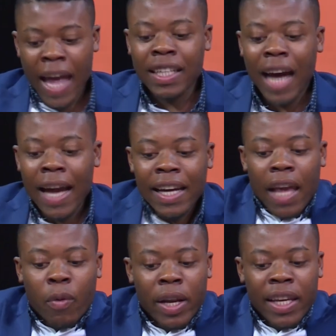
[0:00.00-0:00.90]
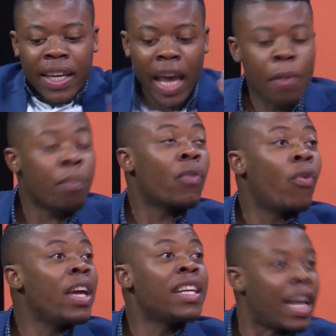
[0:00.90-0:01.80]
And unlike when he came
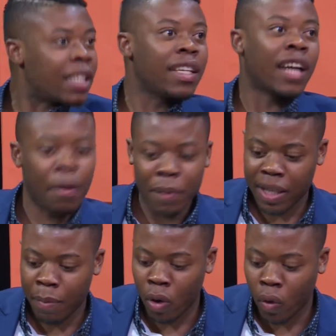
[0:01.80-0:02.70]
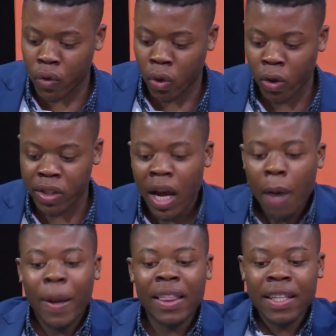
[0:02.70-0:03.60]
before, he doesn't come as a man of sorrows.
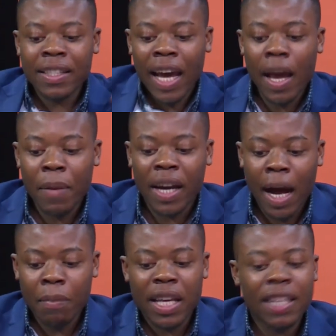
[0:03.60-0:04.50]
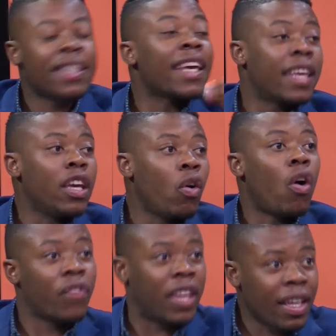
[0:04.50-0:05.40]
But this time he comes as the King of